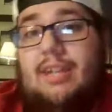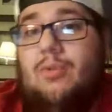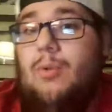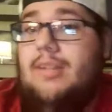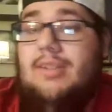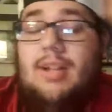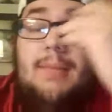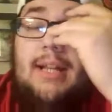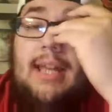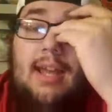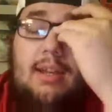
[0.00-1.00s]
he tweaked something
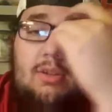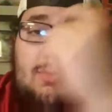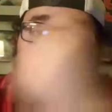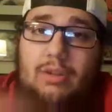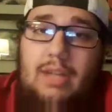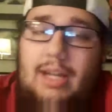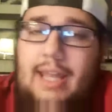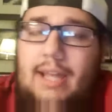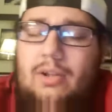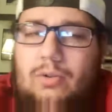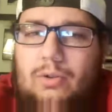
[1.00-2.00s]
again. Supposedly he had
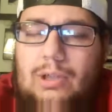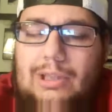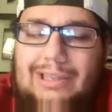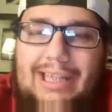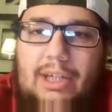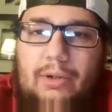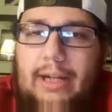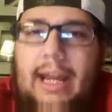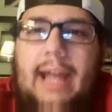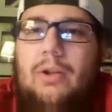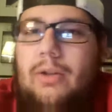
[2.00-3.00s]
a lingering
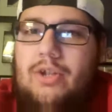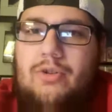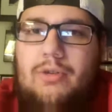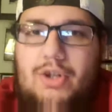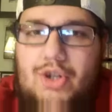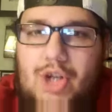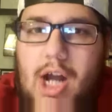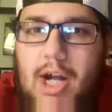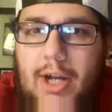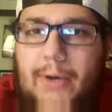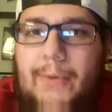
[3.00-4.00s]
ankle injury in
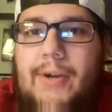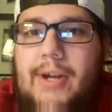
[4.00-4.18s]
Chicago.